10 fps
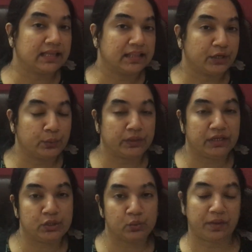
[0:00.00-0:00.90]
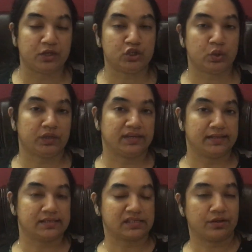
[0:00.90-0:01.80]
thing that you need to make sure
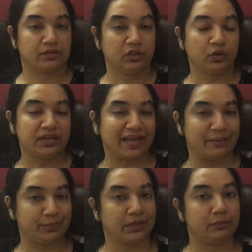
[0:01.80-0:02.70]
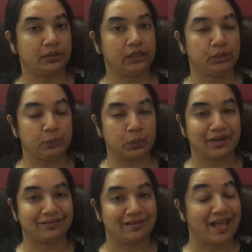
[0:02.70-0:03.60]
is your timetable, you
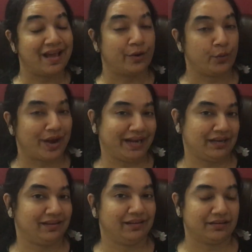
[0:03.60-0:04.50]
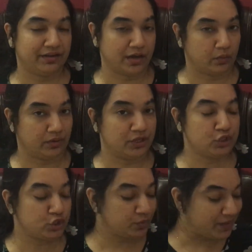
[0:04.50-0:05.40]
are writing it down.
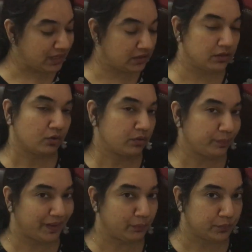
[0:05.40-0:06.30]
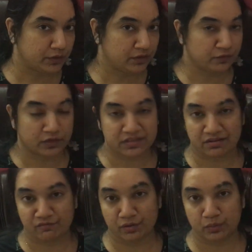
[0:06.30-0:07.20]
It should be either on paper if you're
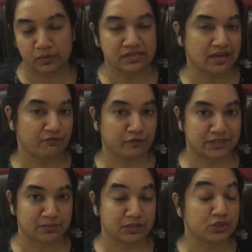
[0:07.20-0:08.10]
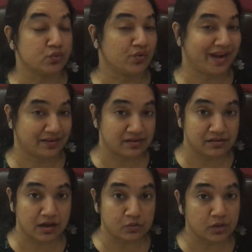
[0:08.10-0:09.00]
someone who is comfortable to write
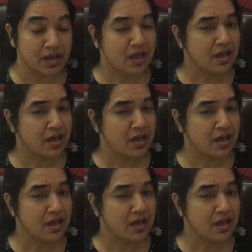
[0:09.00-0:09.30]
it down,